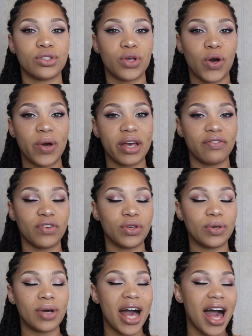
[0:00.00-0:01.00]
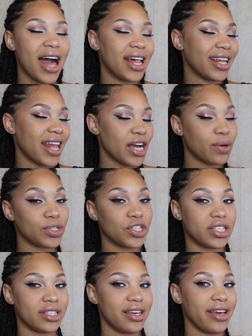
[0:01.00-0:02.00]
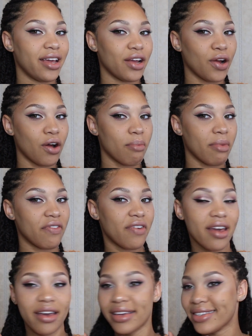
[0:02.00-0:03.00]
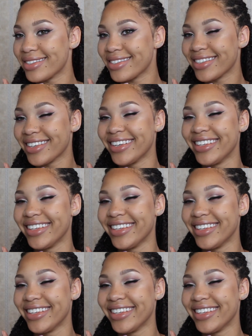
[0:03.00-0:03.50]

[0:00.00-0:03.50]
So if you like what you see here on my face,